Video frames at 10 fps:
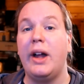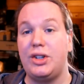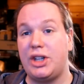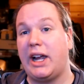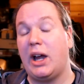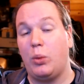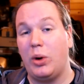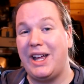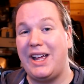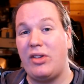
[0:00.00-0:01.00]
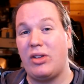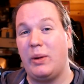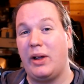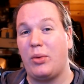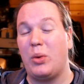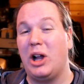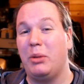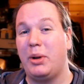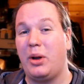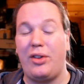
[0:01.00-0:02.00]
Check out what he's doing as
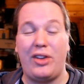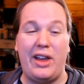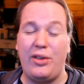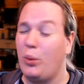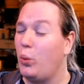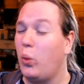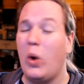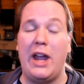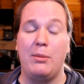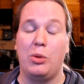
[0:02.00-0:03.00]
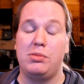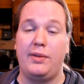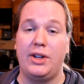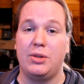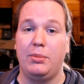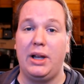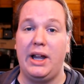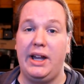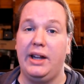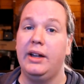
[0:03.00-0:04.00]
well, because he's a way more proficient
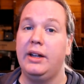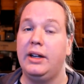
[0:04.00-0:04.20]
player